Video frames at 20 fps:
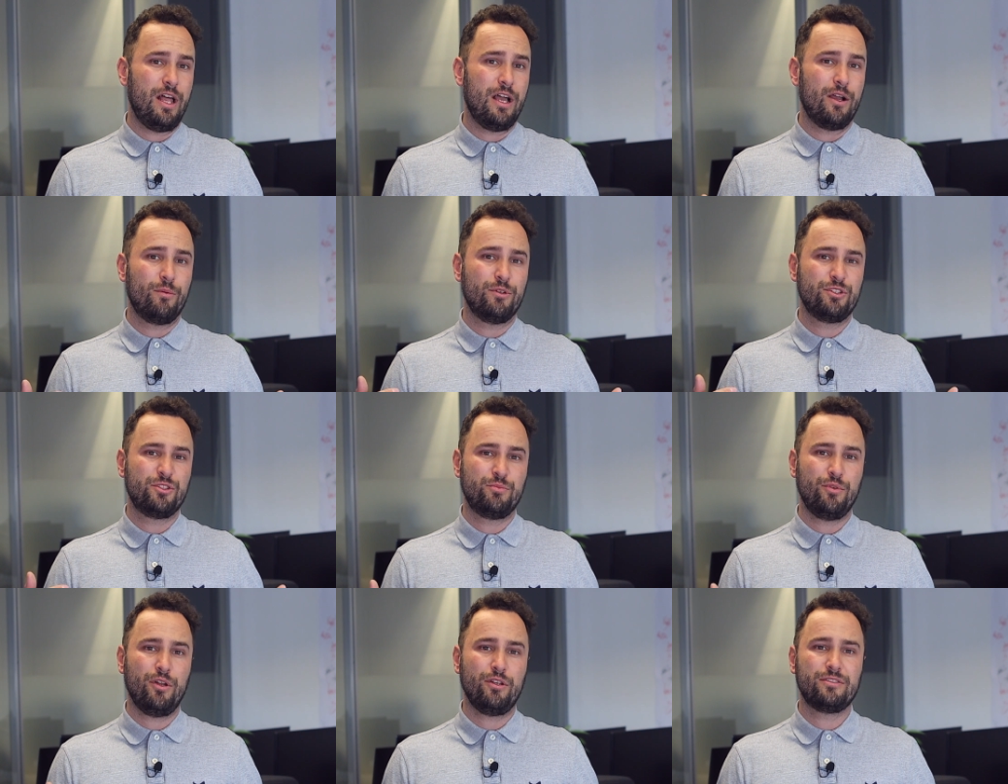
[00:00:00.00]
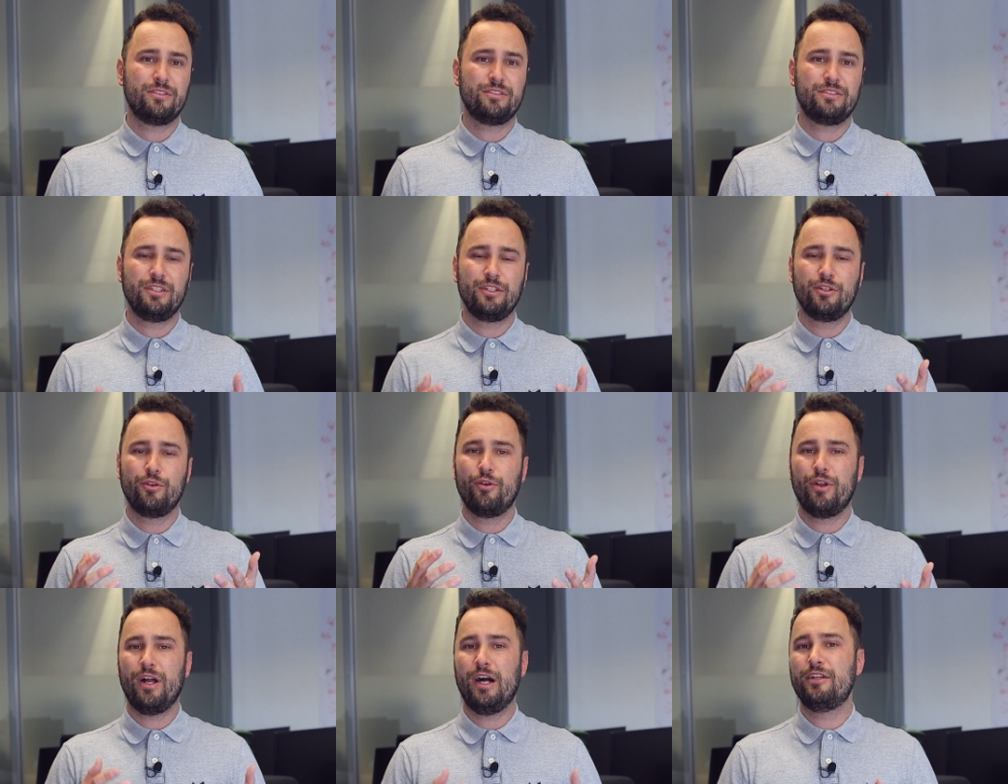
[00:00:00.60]
language
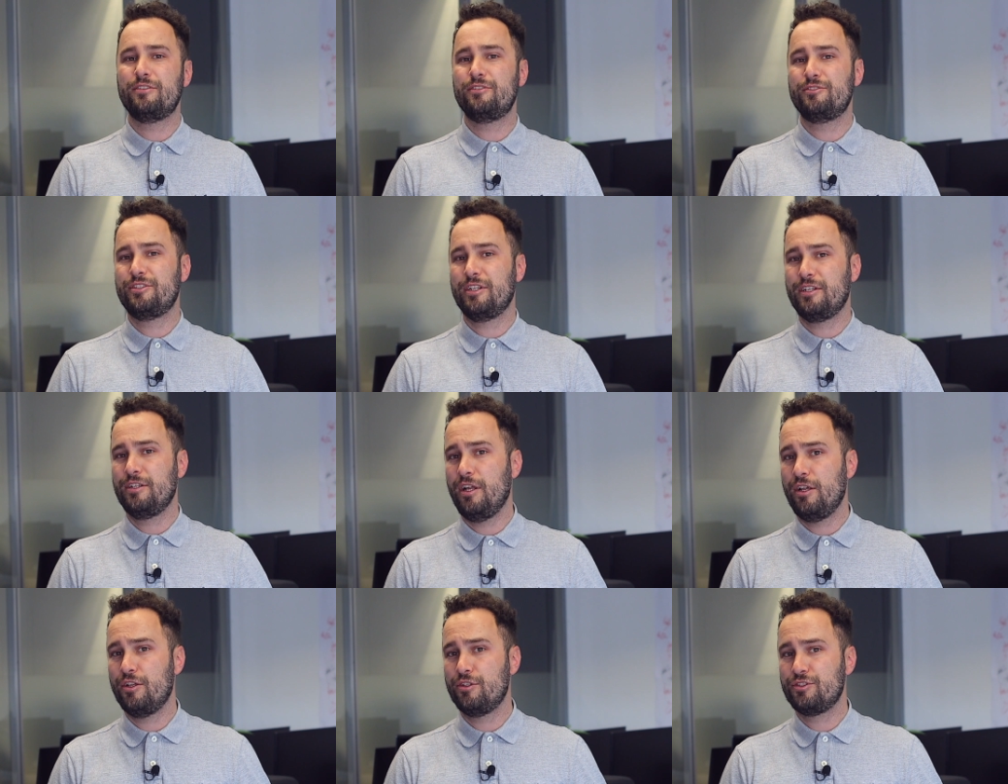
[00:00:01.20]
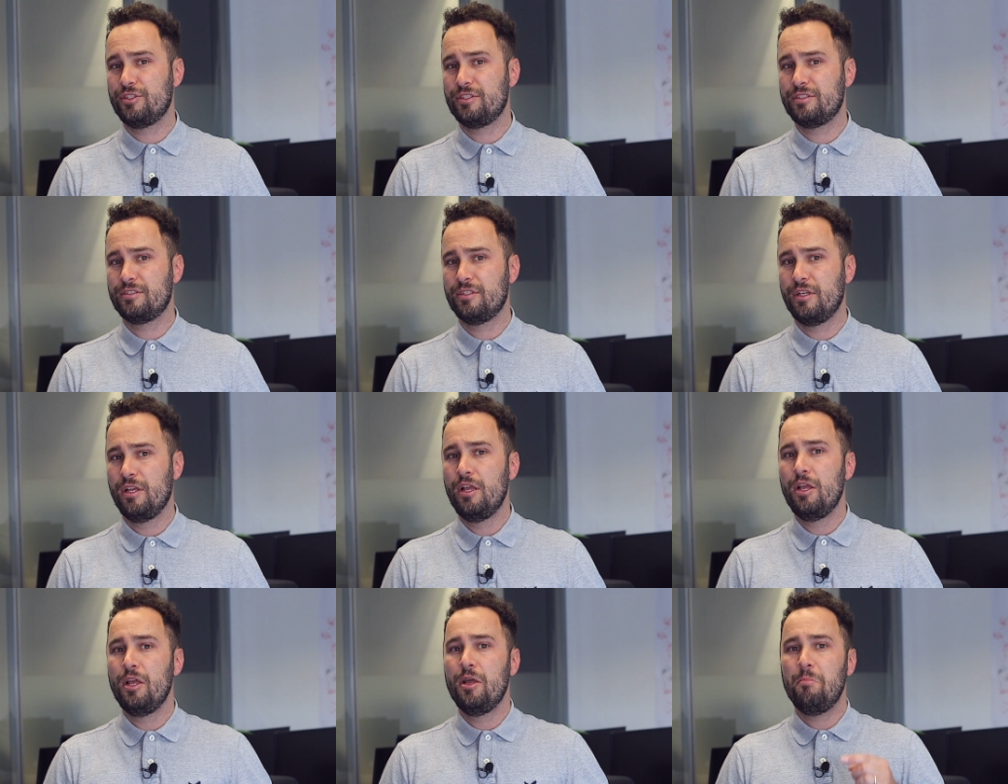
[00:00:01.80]
processing or other technologies,